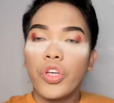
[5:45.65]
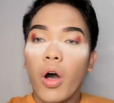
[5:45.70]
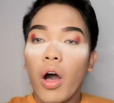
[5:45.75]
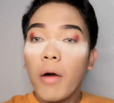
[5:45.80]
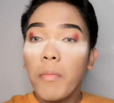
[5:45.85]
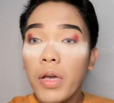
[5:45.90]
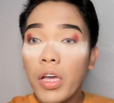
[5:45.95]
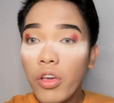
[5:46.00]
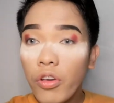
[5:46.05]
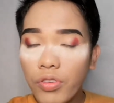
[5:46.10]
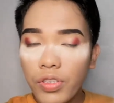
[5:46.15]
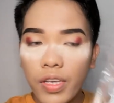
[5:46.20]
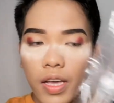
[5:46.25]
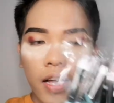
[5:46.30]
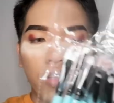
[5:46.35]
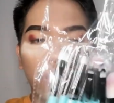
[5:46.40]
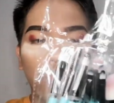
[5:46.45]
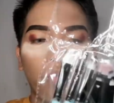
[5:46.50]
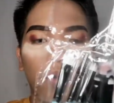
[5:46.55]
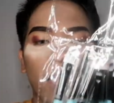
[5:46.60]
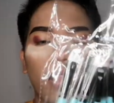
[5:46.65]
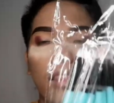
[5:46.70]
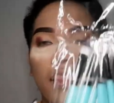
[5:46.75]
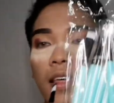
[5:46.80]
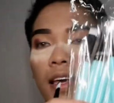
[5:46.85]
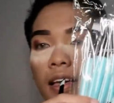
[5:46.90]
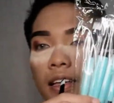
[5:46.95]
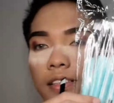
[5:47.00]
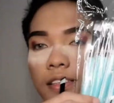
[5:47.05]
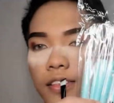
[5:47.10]
So I'll be using as well
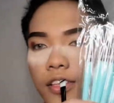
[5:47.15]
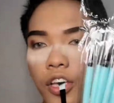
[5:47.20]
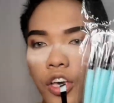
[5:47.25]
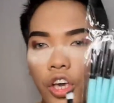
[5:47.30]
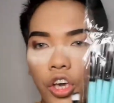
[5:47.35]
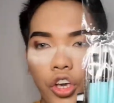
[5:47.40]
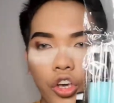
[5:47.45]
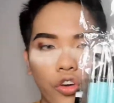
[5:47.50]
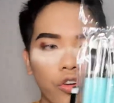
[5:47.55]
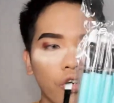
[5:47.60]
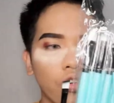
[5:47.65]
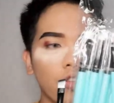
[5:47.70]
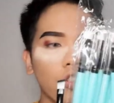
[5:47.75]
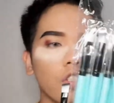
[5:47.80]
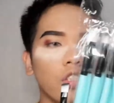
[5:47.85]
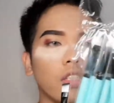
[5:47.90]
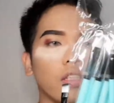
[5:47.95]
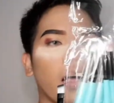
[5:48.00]
this cute